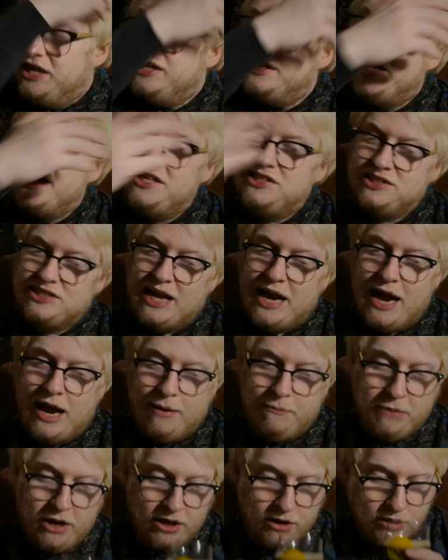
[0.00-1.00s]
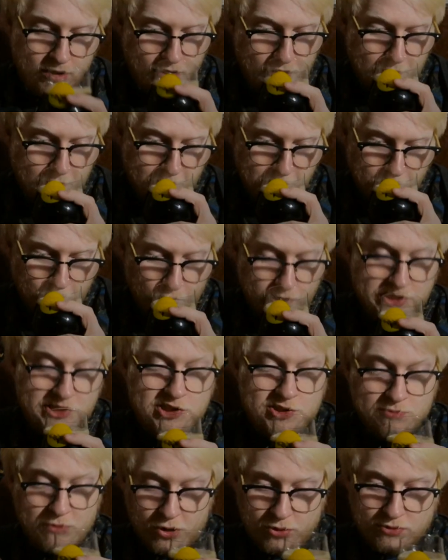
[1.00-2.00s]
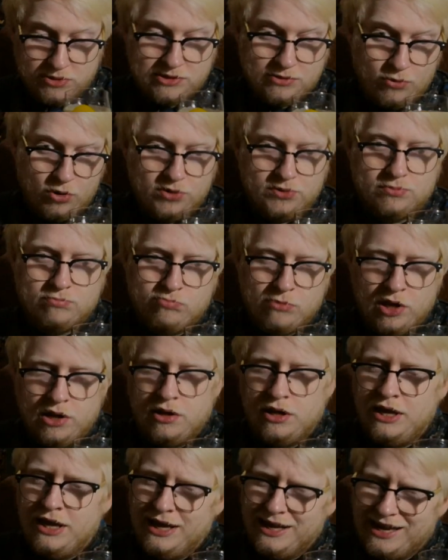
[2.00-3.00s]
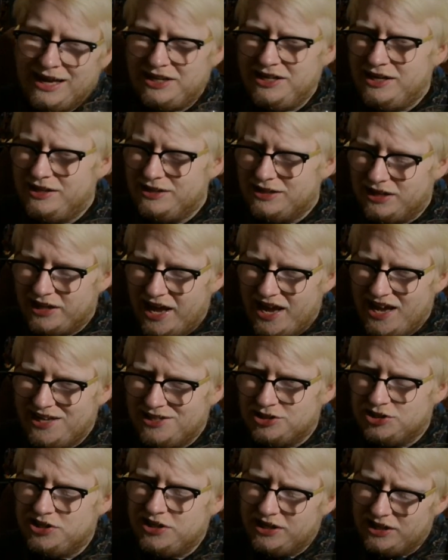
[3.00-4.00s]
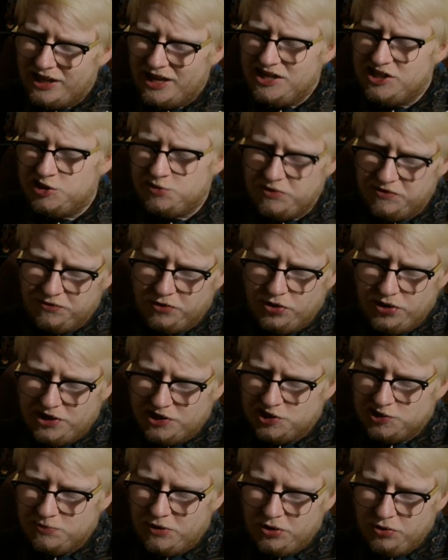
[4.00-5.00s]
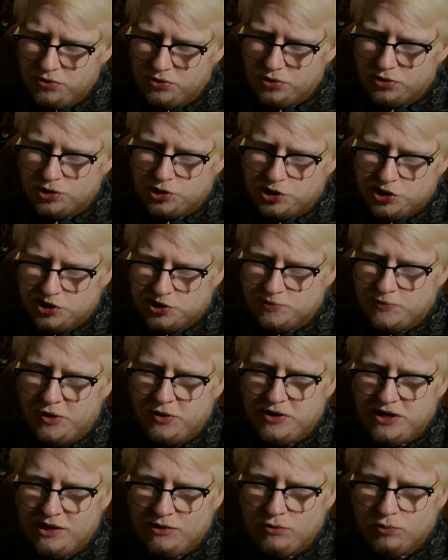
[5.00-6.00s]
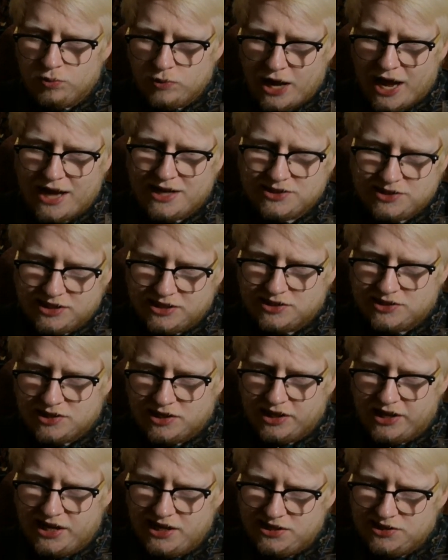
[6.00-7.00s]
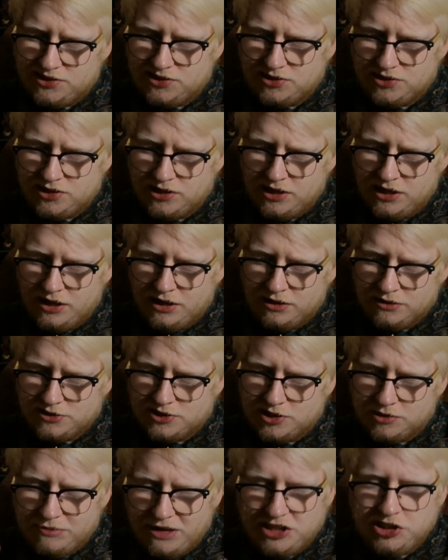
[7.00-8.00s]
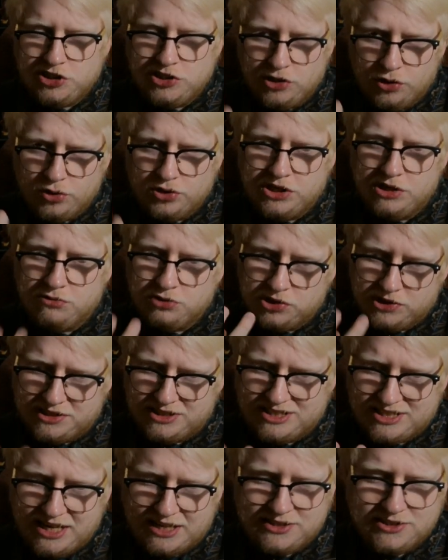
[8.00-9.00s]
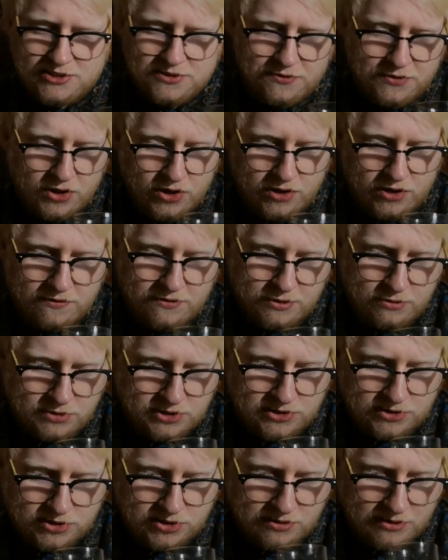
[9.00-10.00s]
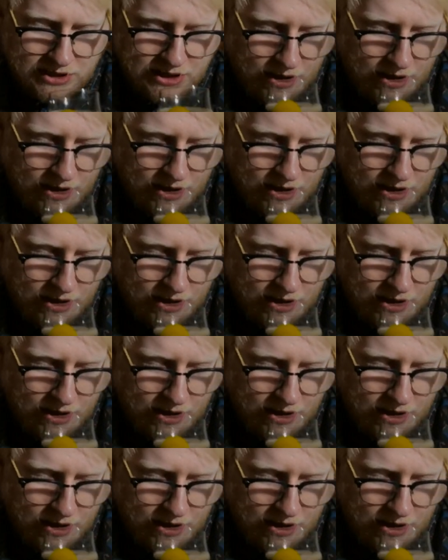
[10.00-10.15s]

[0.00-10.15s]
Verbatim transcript: glazed ham, honey smoked. Well, can you glaze? Do you glaze before you smoke, or do you smoke it as it's glazed? Because I imagine the honey would intensify if you were to do it